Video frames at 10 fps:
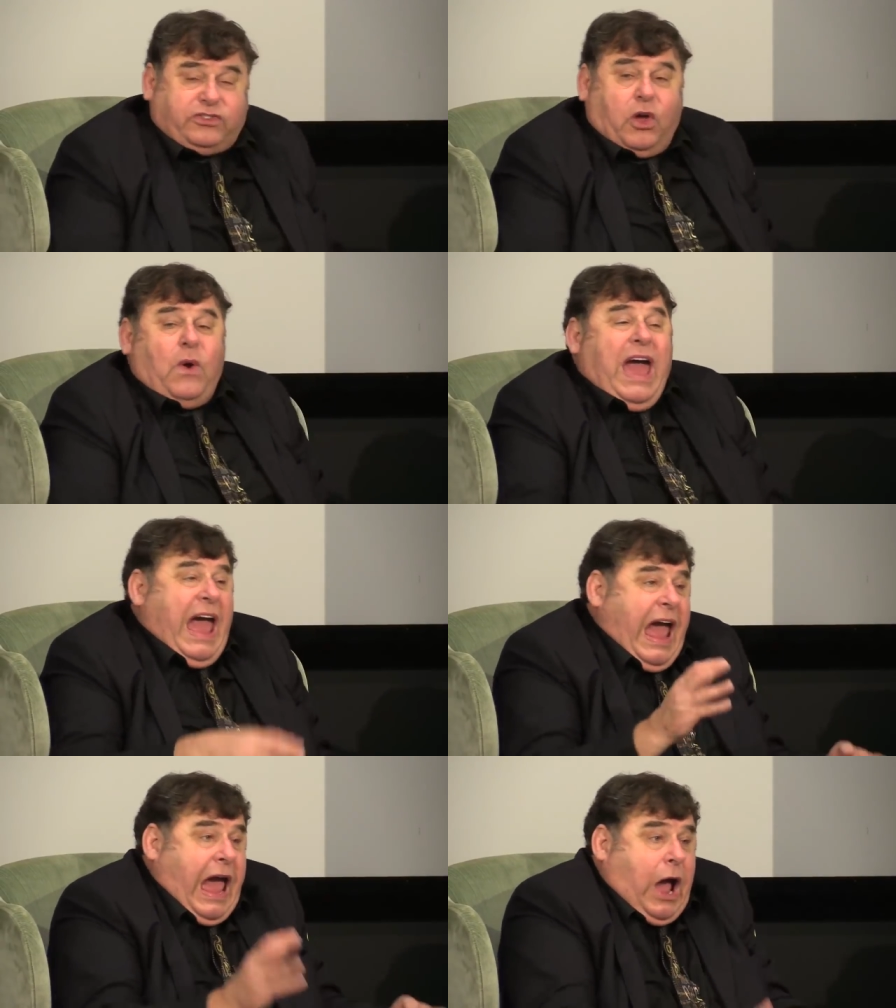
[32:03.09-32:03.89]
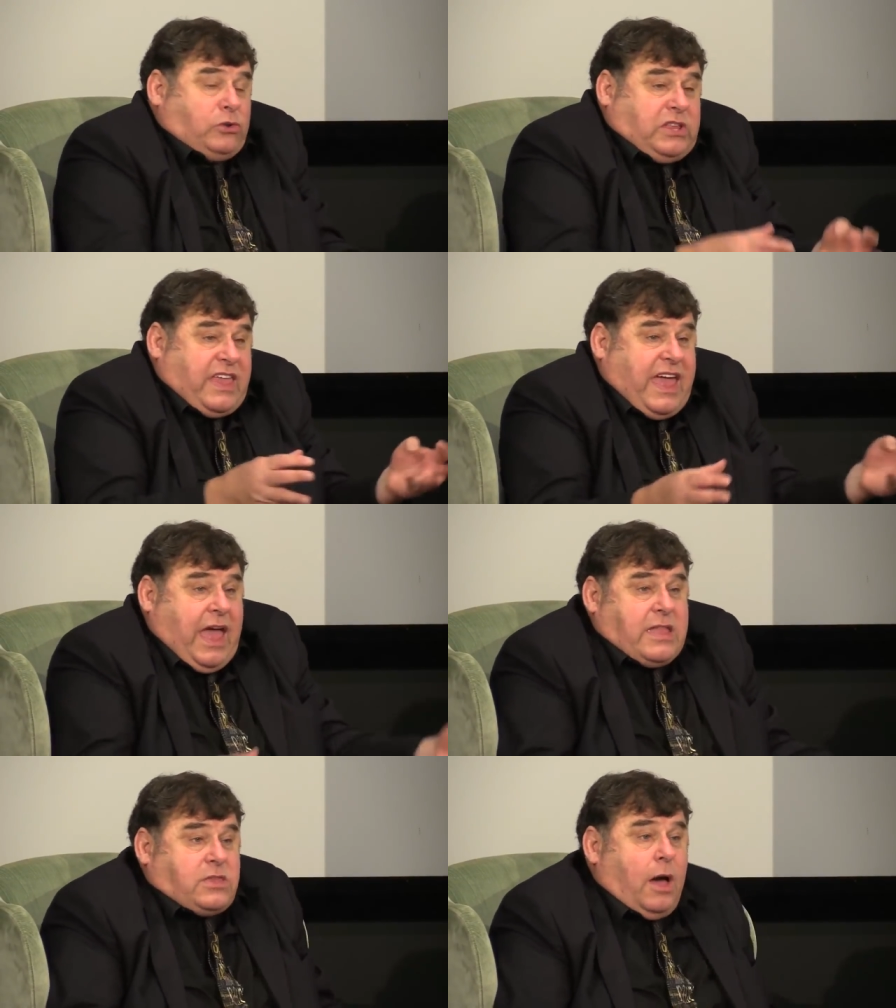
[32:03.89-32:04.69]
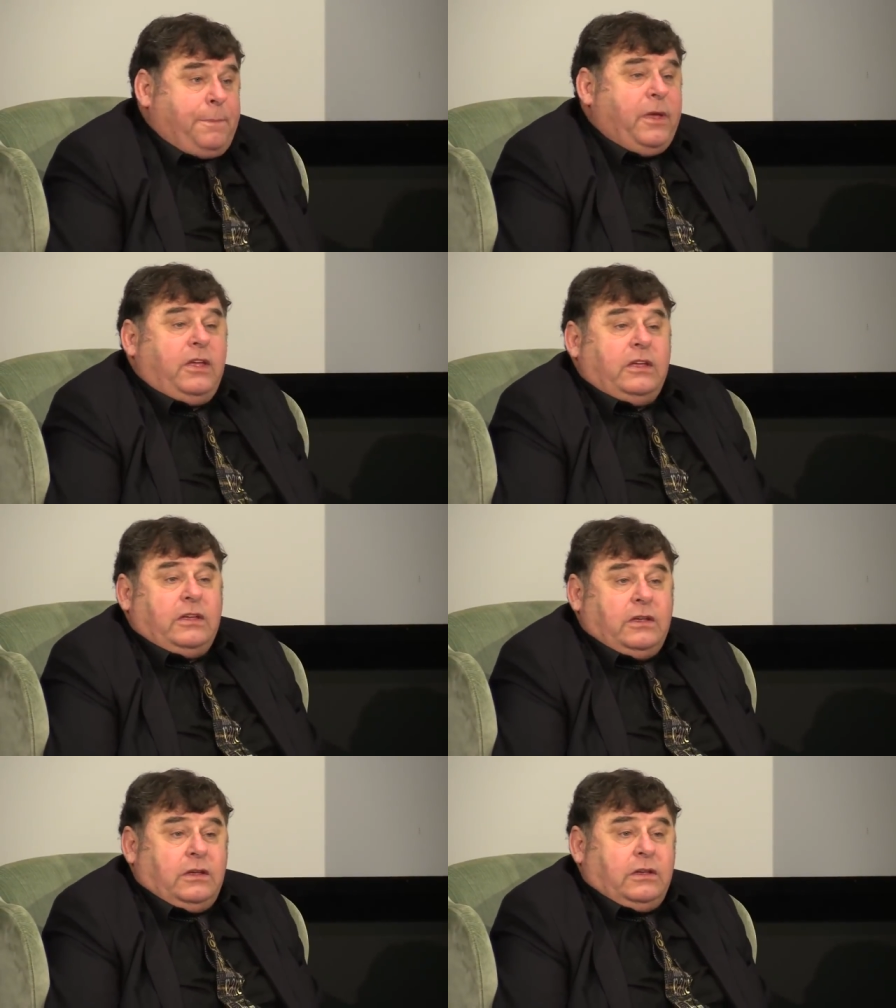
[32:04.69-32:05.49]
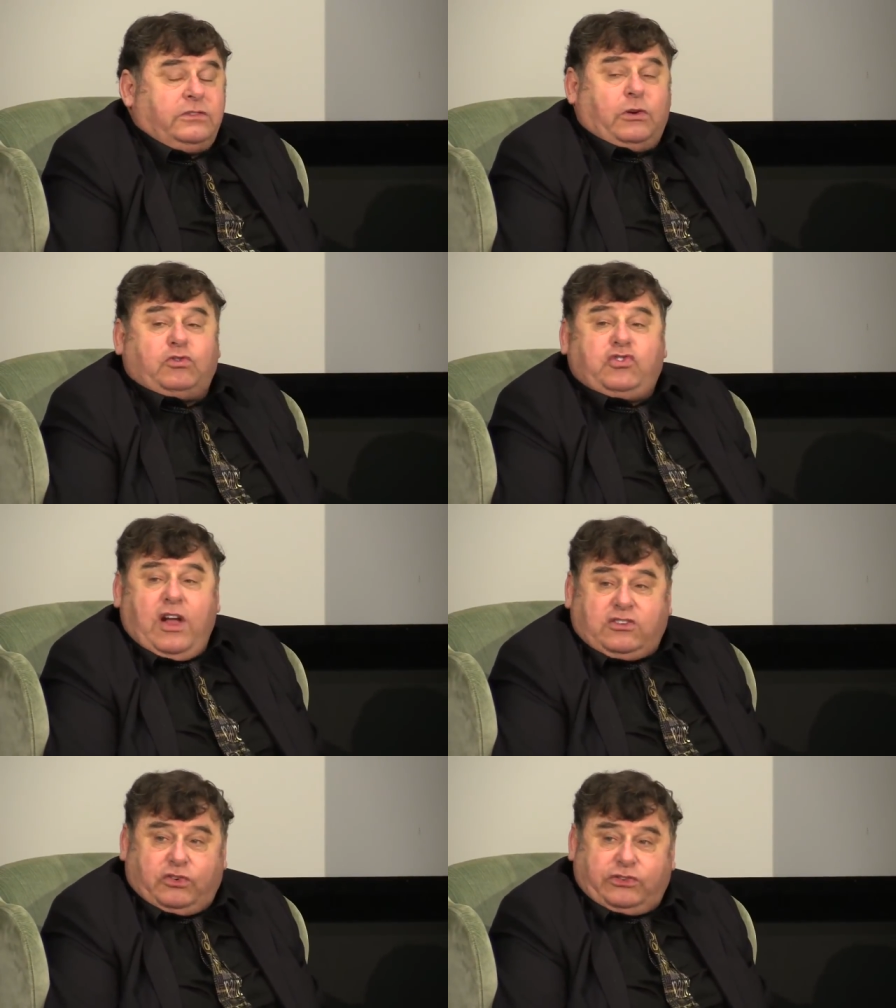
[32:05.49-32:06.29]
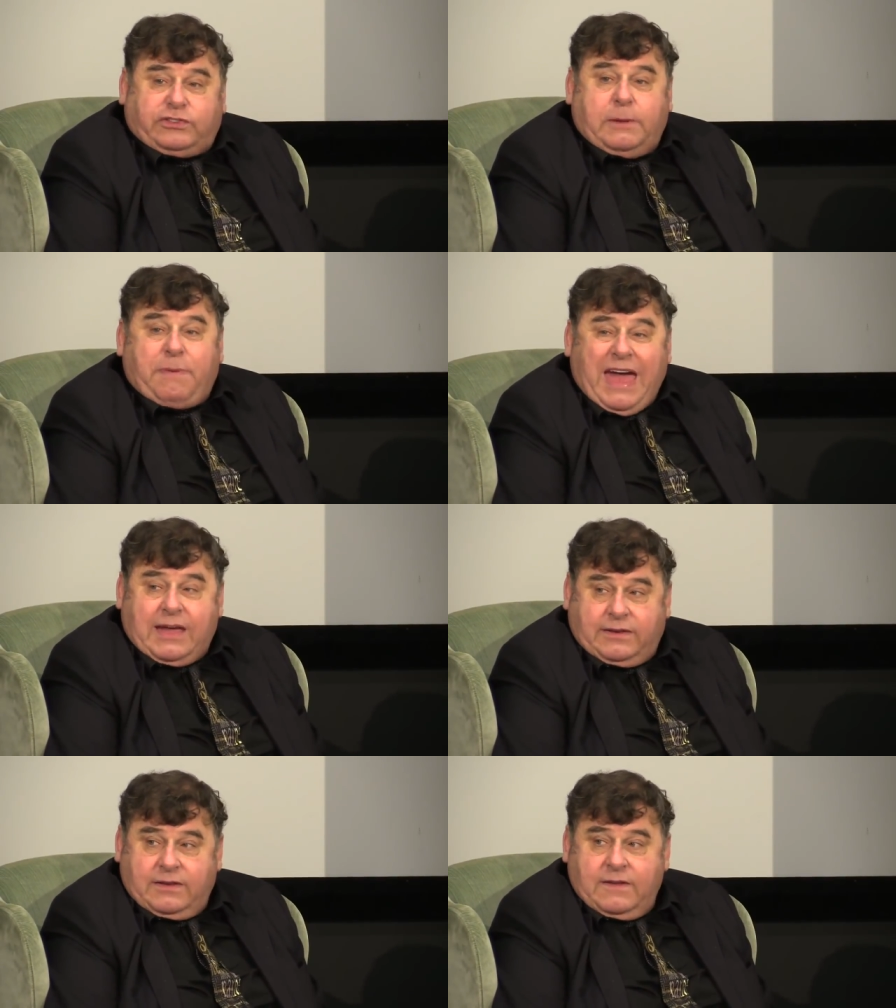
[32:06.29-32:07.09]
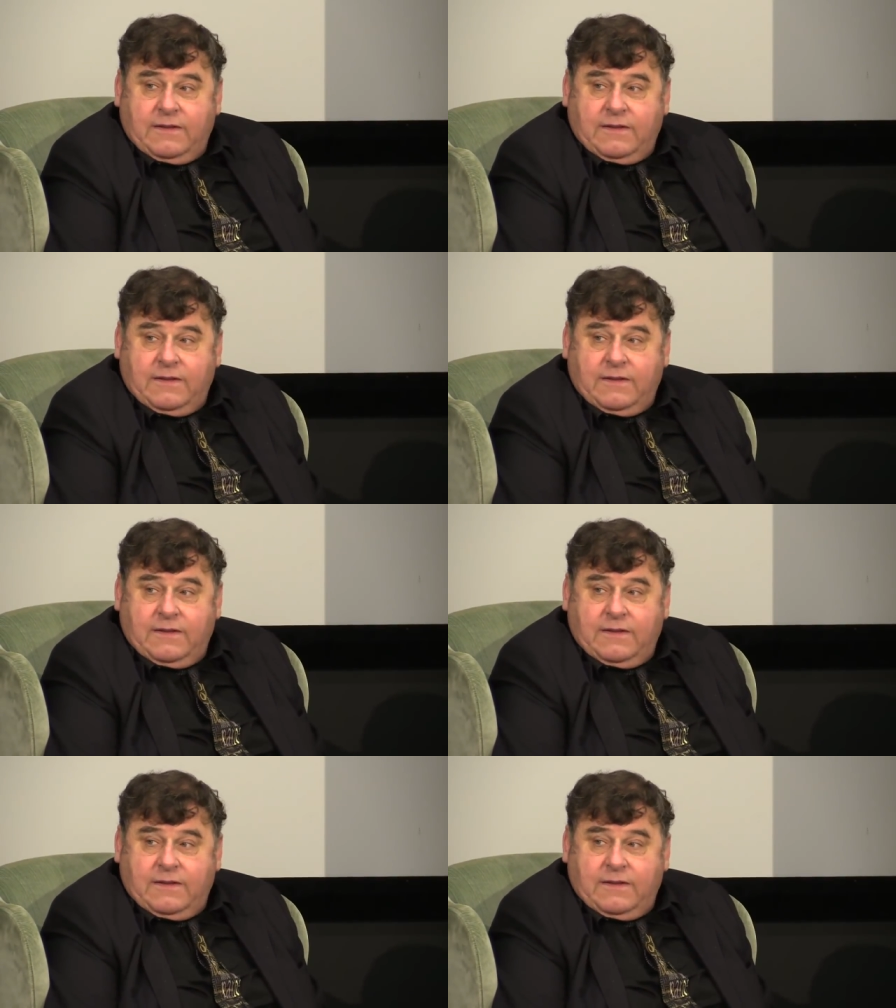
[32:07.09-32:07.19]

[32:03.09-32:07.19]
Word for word: so, how do they end up so treacherously bad?